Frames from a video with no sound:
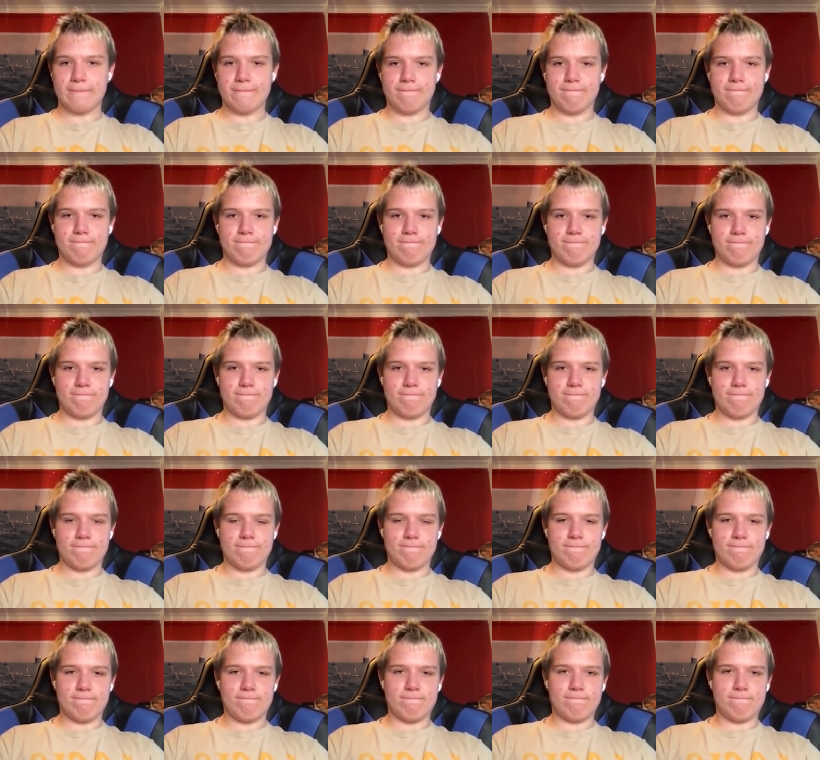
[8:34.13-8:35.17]

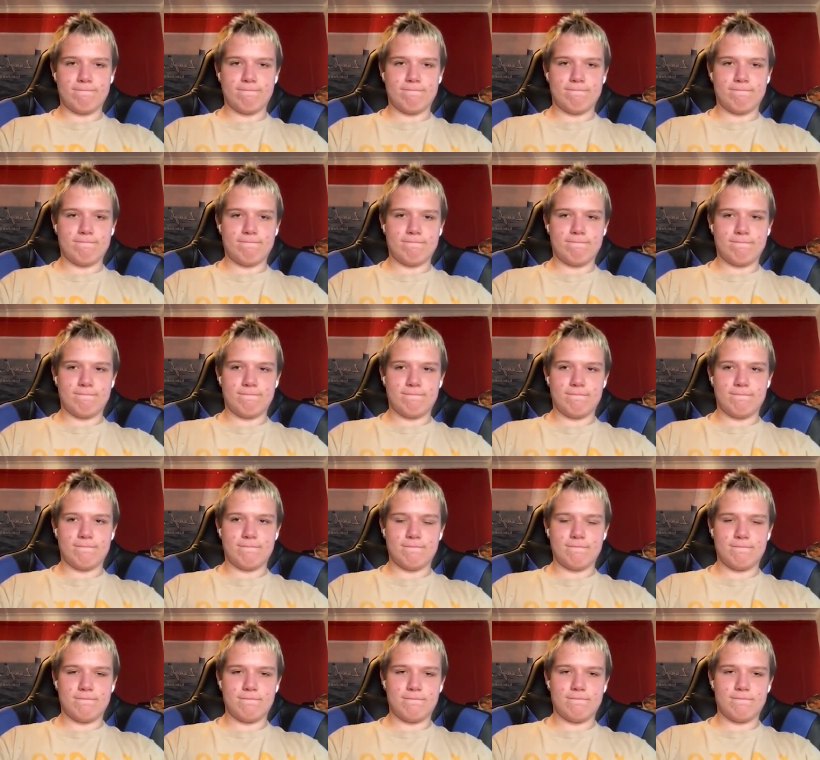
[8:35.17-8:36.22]

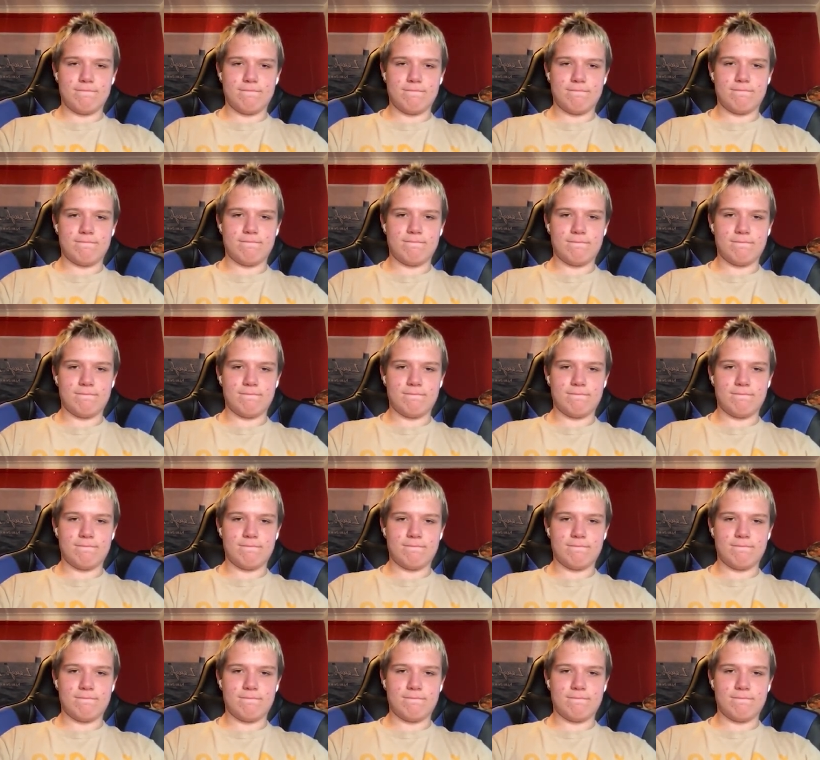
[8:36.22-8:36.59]
(silence)